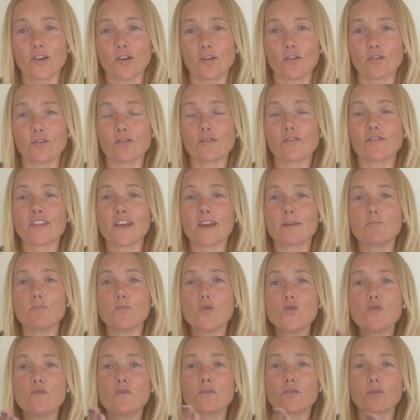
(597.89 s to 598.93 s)
Or have they
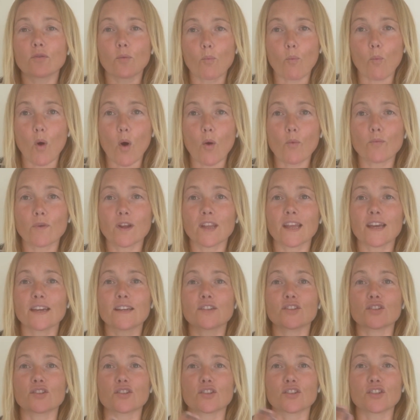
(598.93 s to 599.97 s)
moved from one
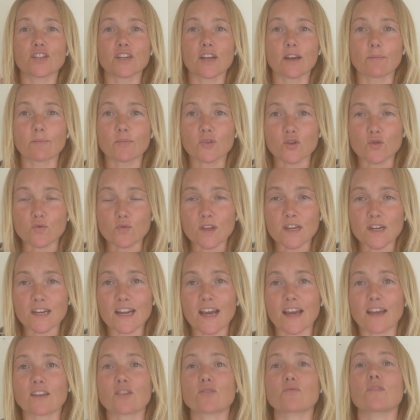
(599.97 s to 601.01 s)
relationship to the
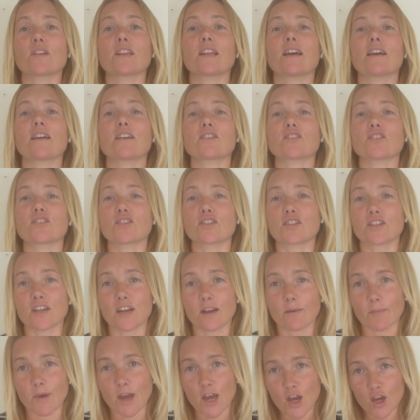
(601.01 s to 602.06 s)
next
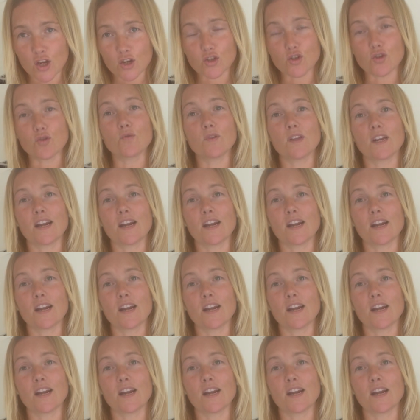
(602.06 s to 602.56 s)
relationship to the